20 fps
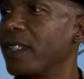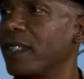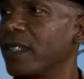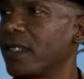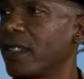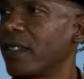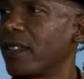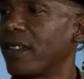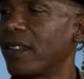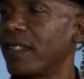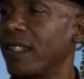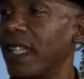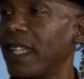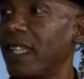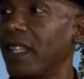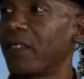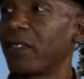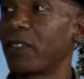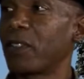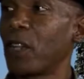So they
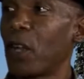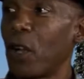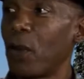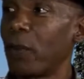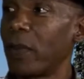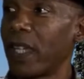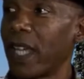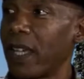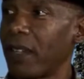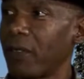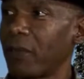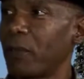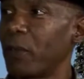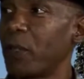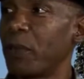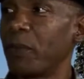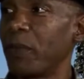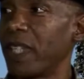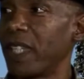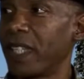never told me that
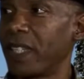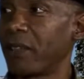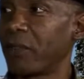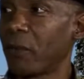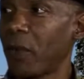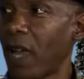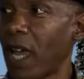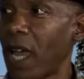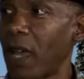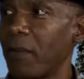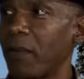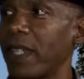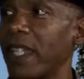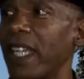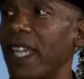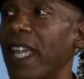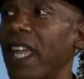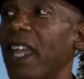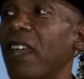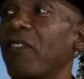we'd be getting robbed
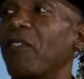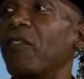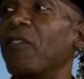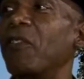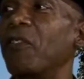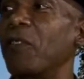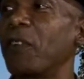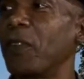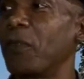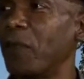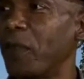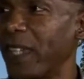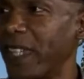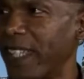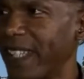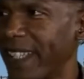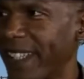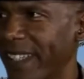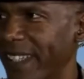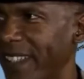every
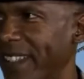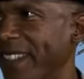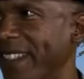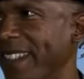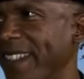weekend.